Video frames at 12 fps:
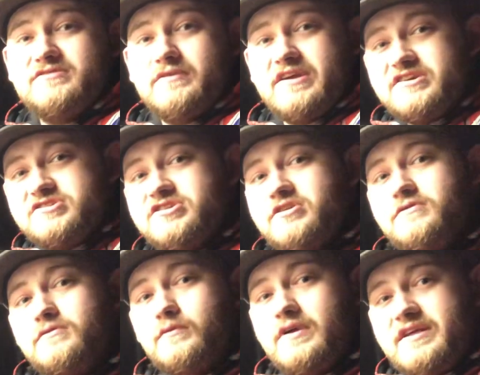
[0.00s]
an issue
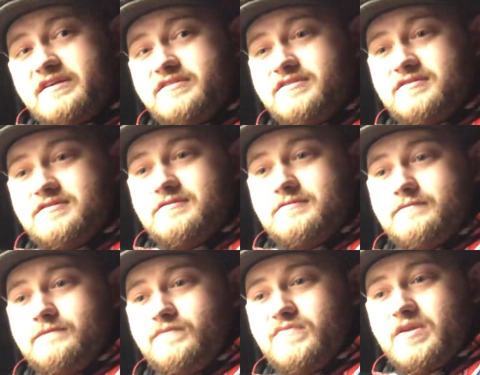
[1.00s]
with
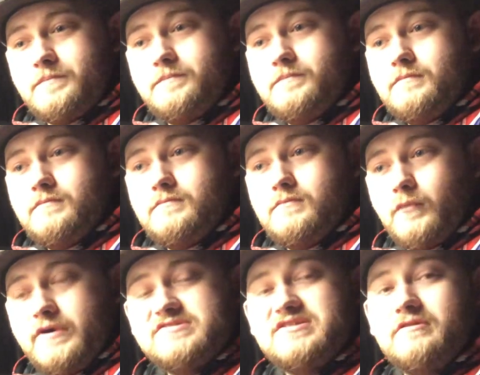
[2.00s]
the
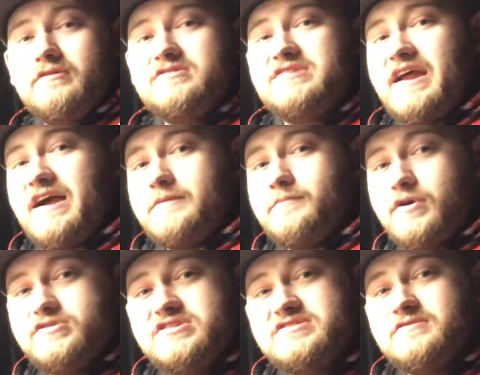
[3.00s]
wheel cylinders that I had
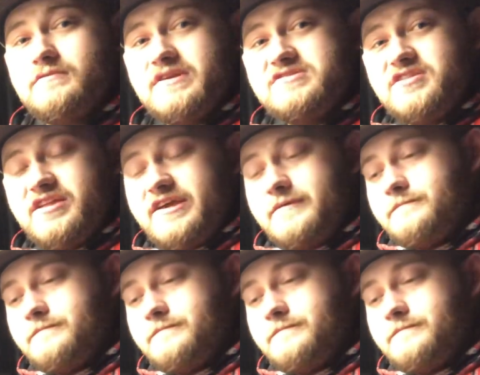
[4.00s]
purchased originally.